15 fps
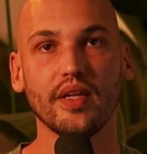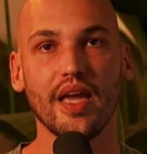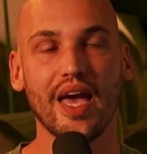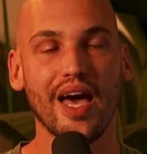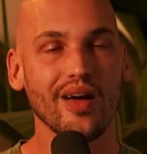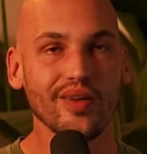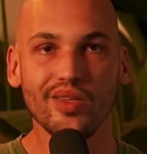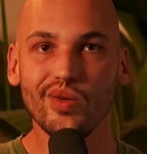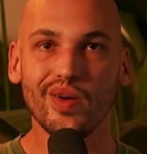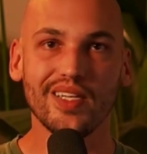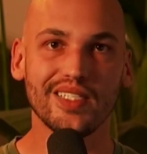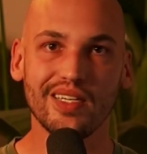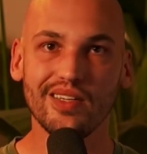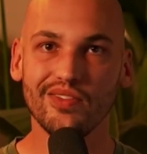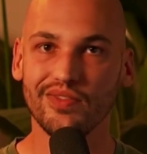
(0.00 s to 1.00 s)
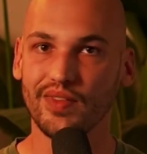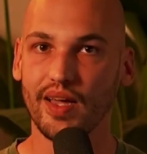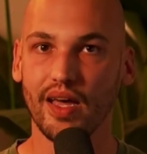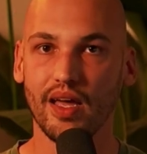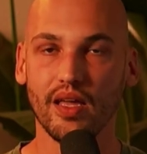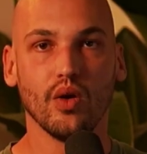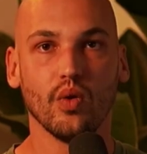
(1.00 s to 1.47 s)
How do you
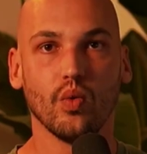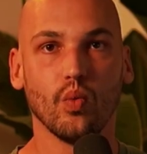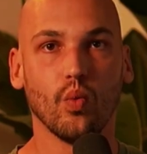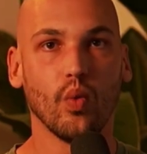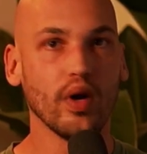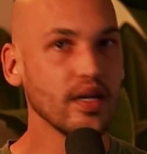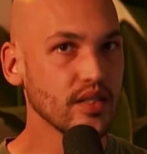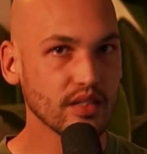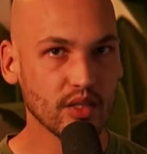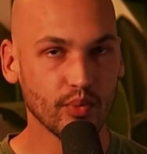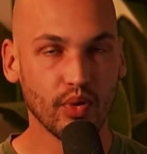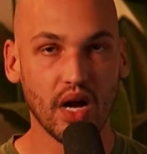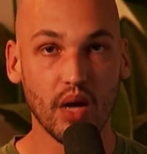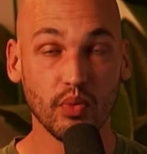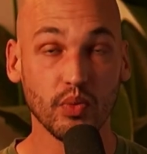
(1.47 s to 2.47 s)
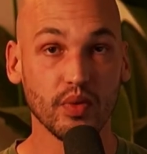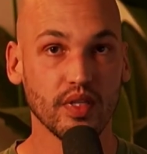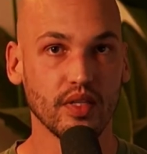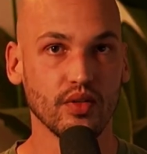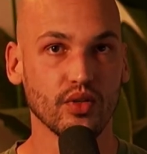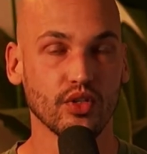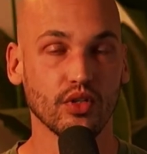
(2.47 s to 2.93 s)
identify what is the problem
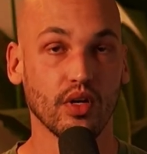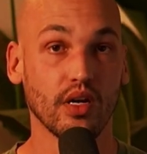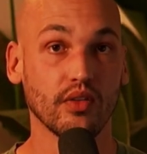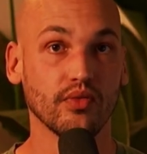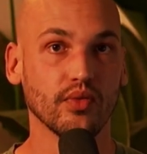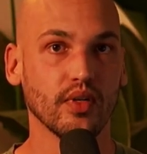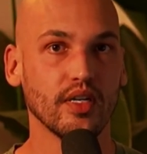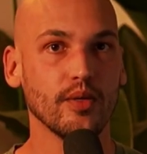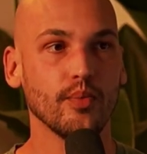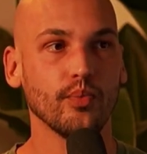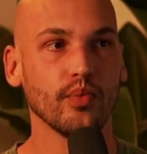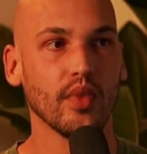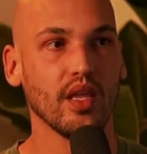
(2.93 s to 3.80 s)
within your software